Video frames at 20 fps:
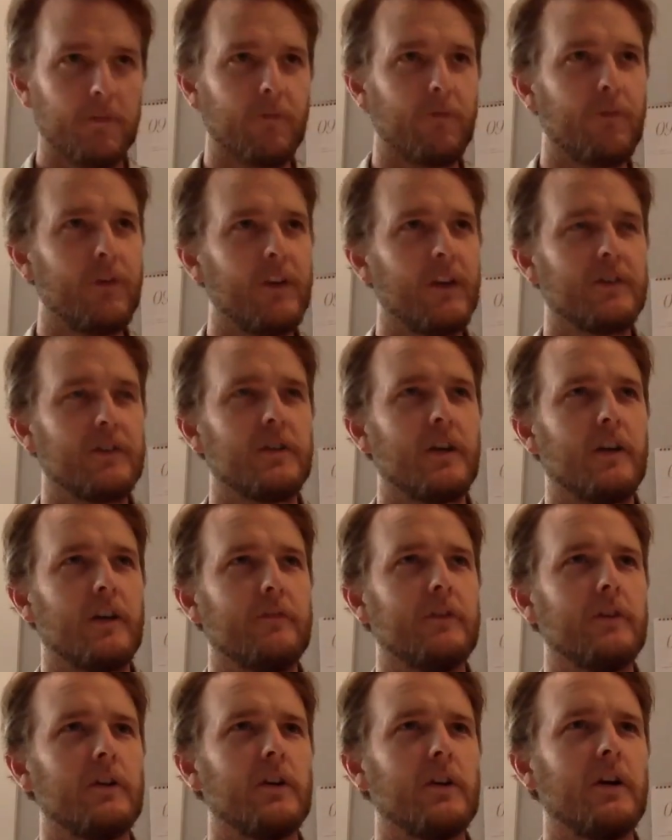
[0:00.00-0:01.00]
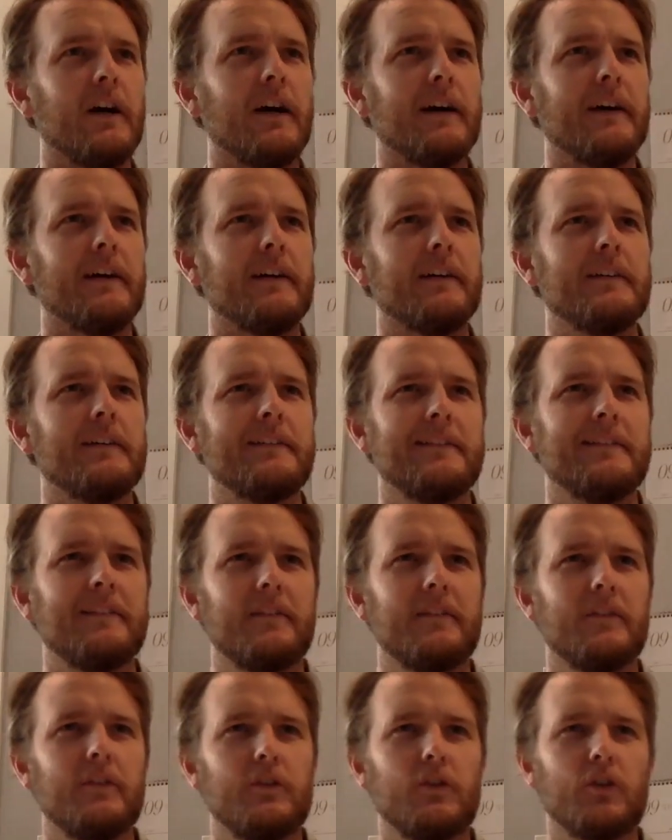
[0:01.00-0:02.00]
finish off your
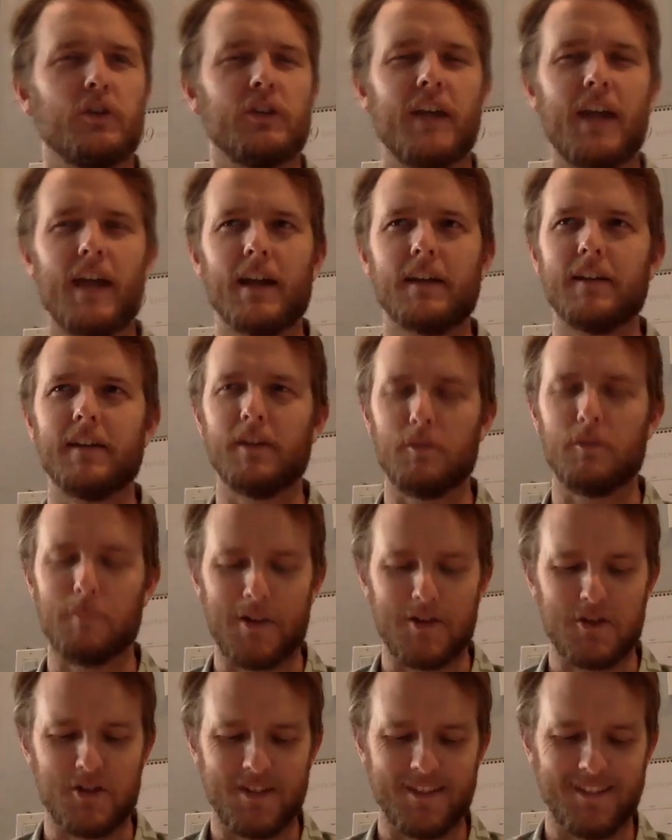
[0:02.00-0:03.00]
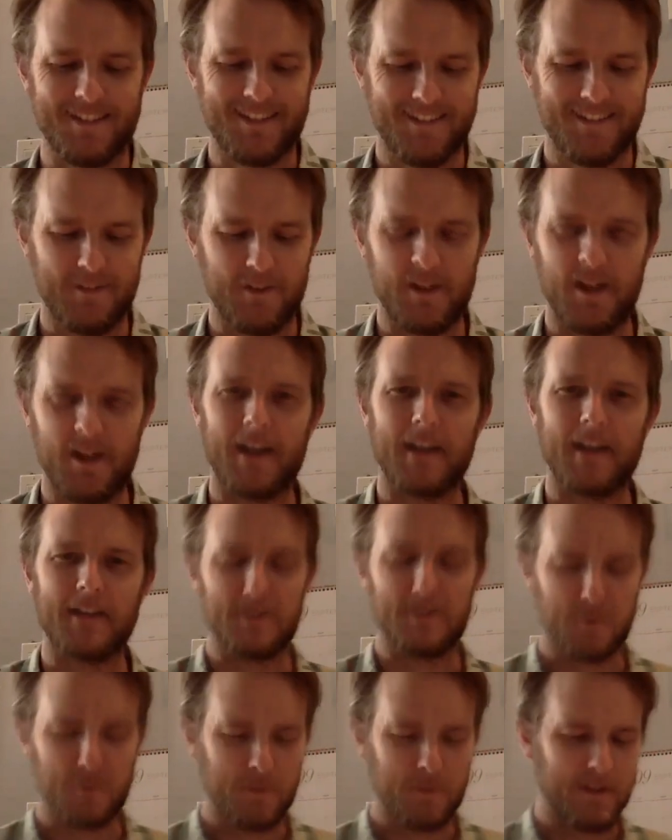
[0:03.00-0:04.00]
cake that you mentioned, I guess
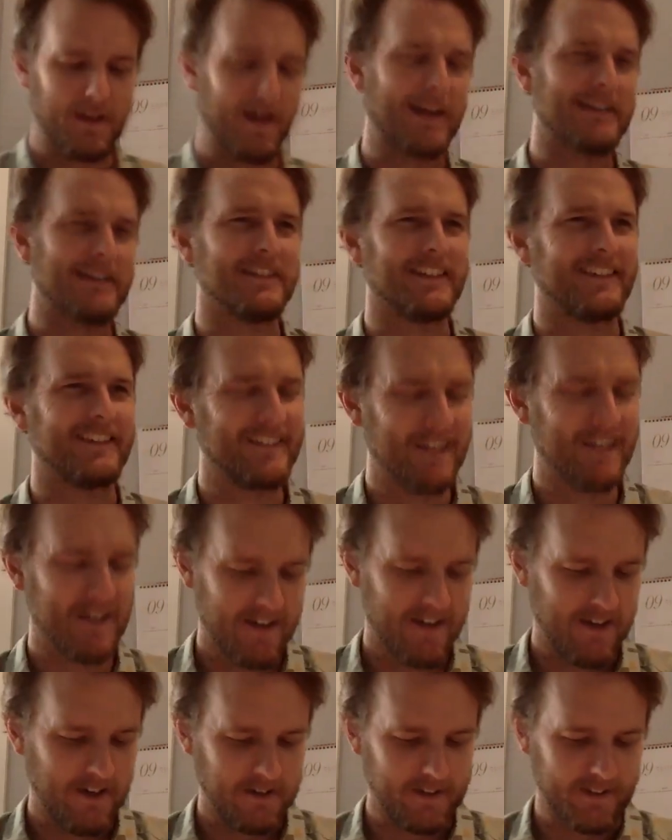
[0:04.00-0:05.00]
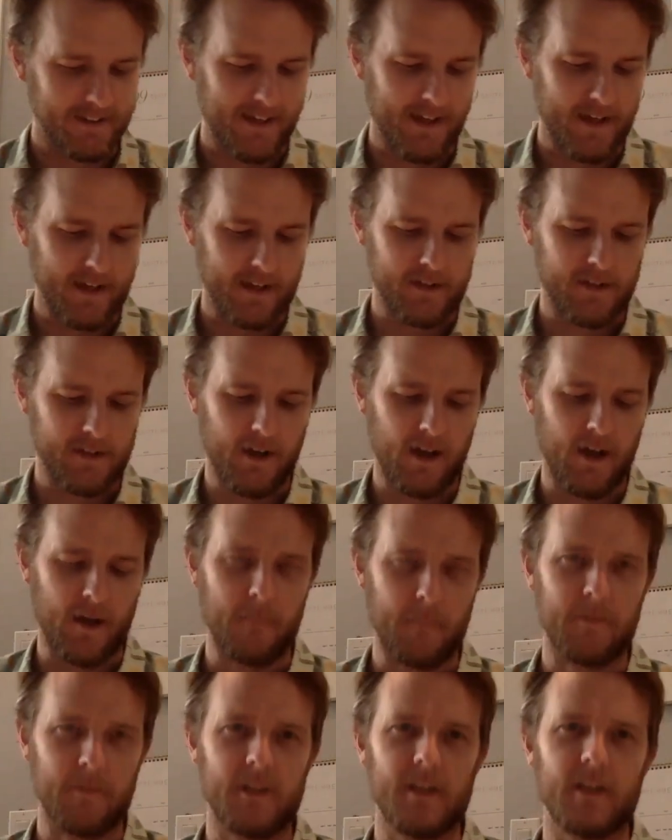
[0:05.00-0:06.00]
this would be the icing on the cake,
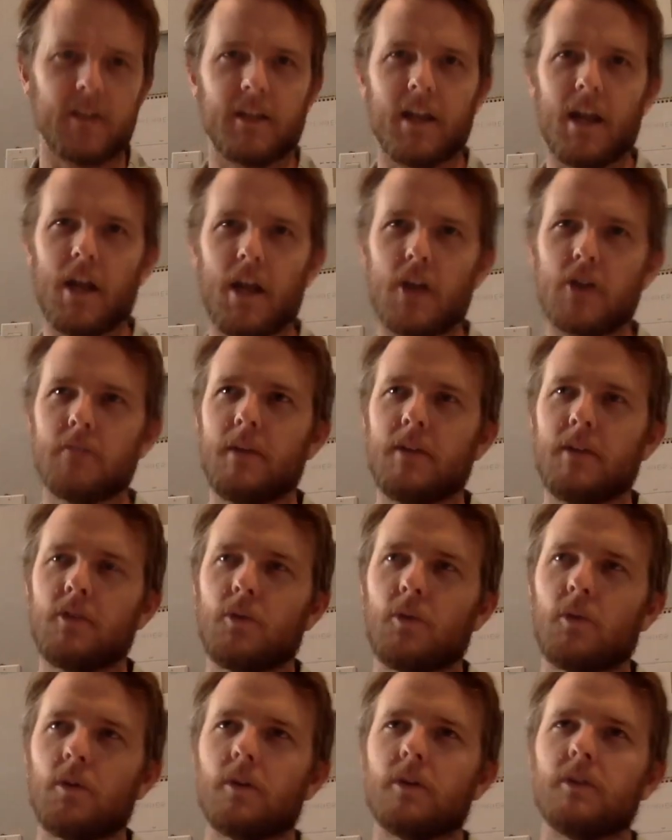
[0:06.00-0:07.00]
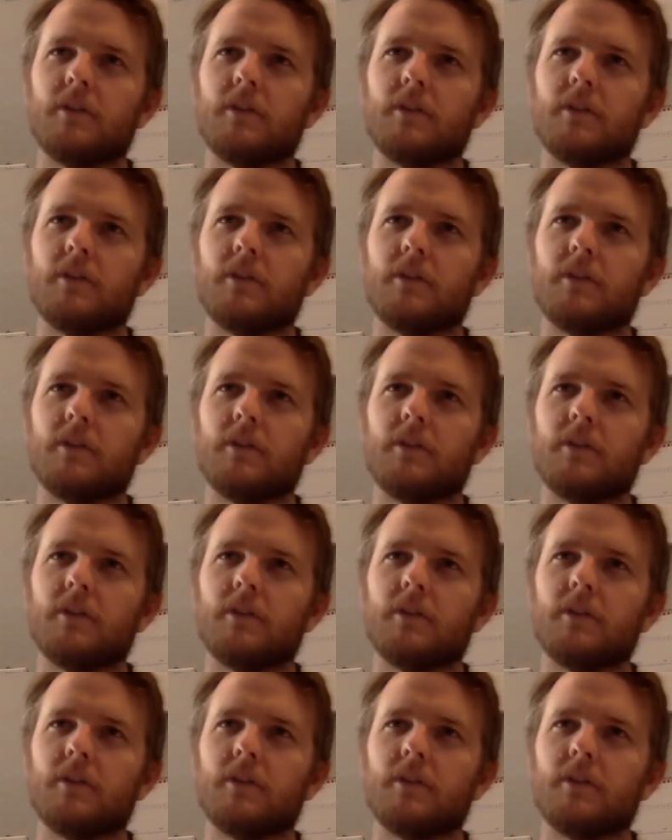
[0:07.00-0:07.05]
the Engage and Mentor